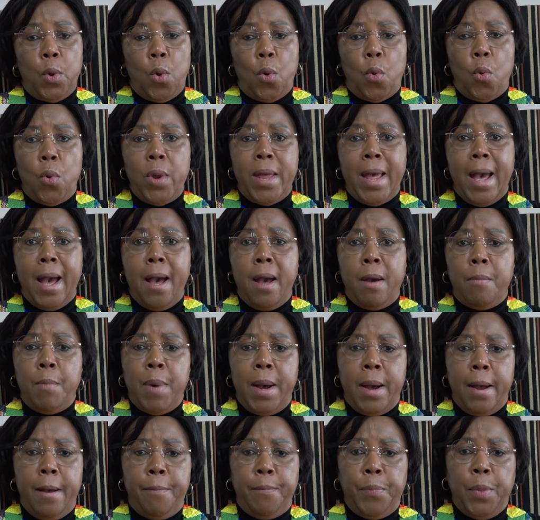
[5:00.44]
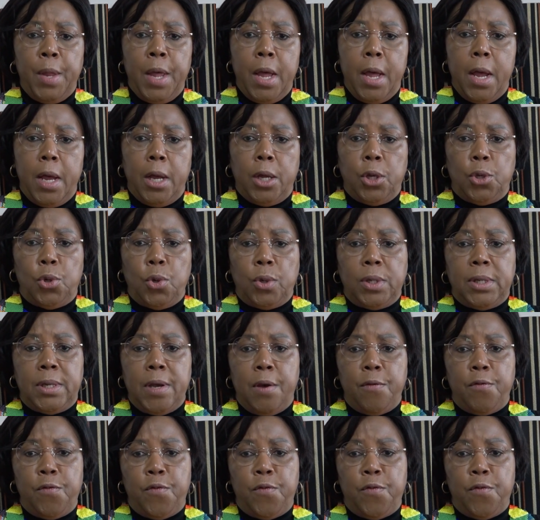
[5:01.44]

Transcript: O'Yaba, Dr.